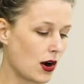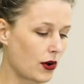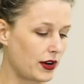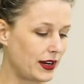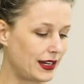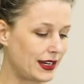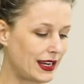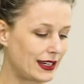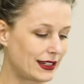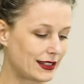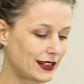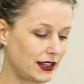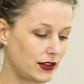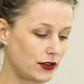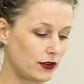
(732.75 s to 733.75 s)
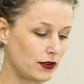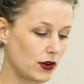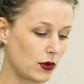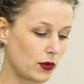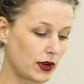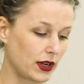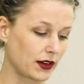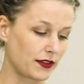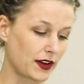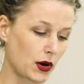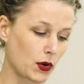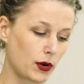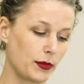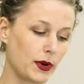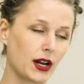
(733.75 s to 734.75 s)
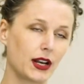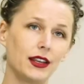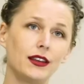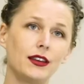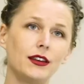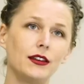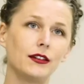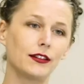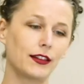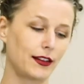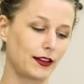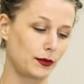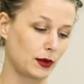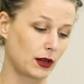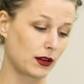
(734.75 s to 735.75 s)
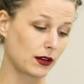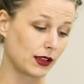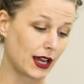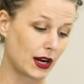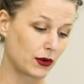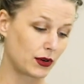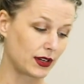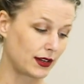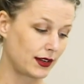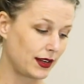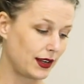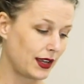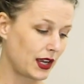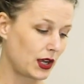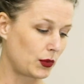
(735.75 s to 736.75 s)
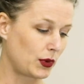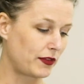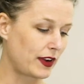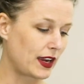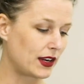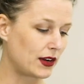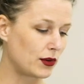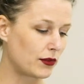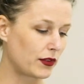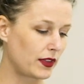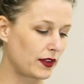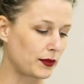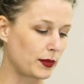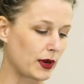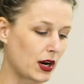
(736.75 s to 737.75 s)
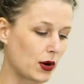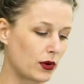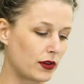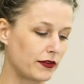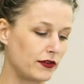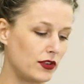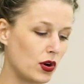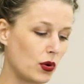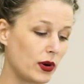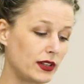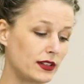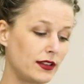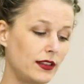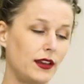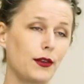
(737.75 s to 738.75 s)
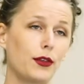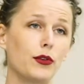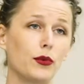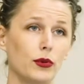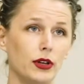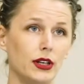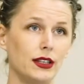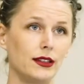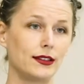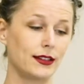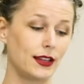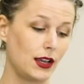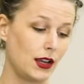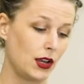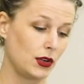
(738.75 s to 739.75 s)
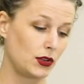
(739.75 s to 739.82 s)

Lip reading: our innate inner knowing of how our body heals has been clouded, and we've handed over this power of knowing to the authorities,